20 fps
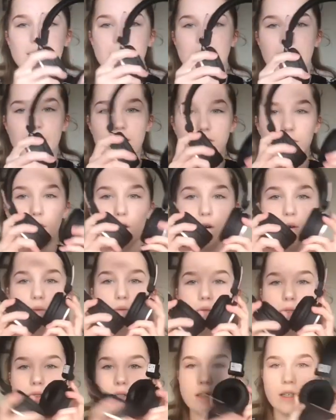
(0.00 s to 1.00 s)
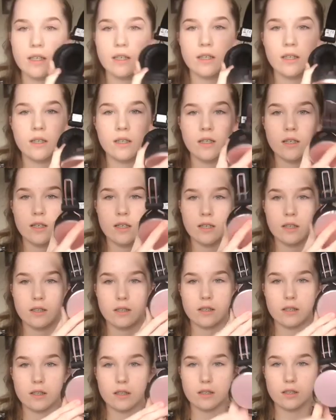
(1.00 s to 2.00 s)
headphones.
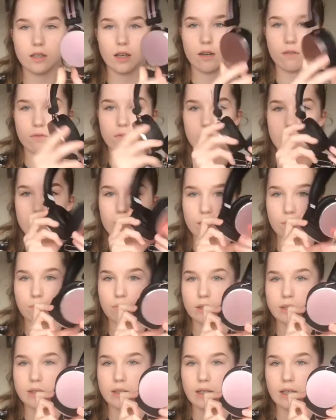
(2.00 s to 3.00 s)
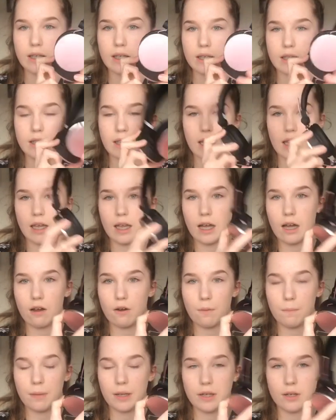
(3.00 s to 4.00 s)
These are really pretty, they are a
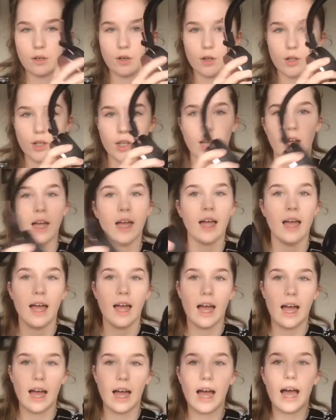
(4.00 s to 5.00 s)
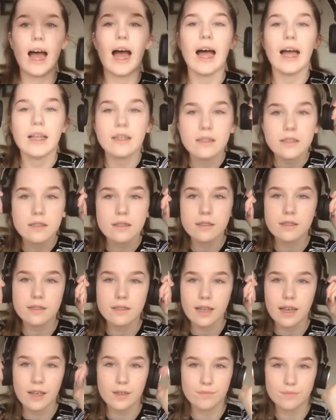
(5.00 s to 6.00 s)
pink colour and
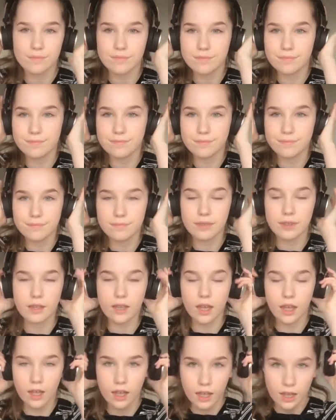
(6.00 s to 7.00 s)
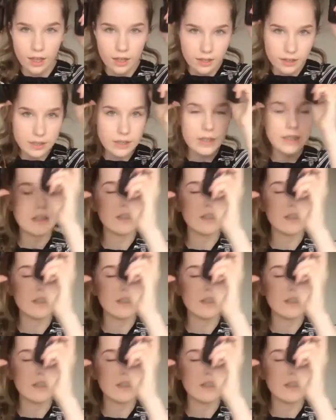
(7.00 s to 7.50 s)
yeah. These